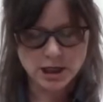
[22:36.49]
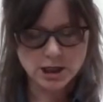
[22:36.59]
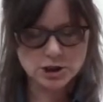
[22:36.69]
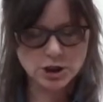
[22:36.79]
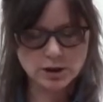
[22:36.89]

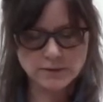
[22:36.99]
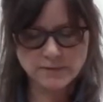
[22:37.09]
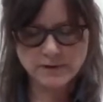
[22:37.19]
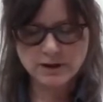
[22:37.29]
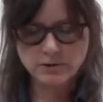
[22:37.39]
She could
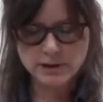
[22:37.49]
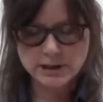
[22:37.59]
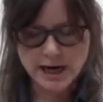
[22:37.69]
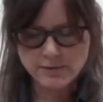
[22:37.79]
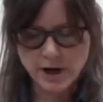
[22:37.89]
feel the
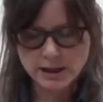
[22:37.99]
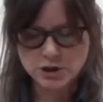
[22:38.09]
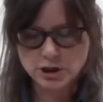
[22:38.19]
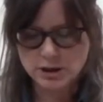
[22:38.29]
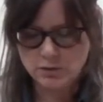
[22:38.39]

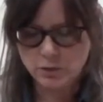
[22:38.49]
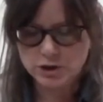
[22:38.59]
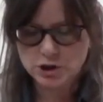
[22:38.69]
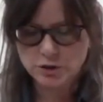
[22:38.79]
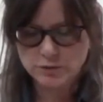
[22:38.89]
direction in which
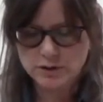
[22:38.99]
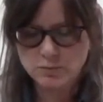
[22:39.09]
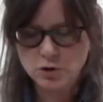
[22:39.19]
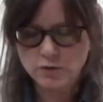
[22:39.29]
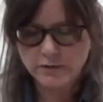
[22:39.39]
she was
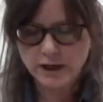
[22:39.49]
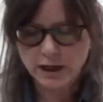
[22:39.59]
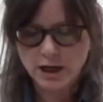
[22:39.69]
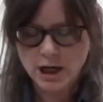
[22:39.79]
moving,